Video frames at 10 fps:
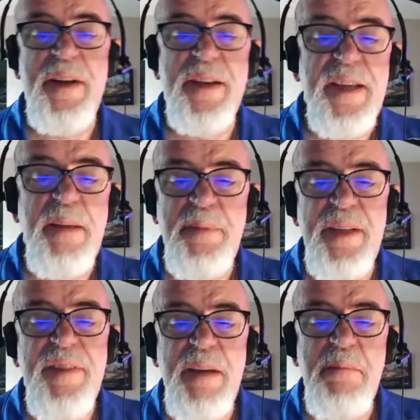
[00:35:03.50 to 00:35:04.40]
because I
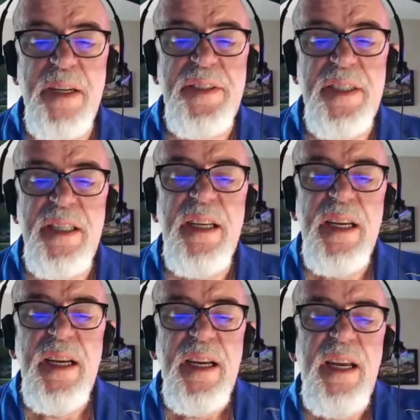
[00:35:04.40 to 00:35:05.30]
believe that much
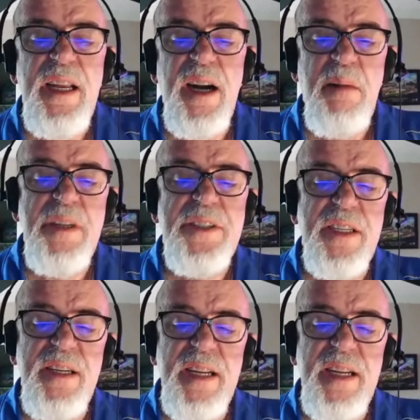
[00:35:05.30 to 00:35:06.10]
in our mission.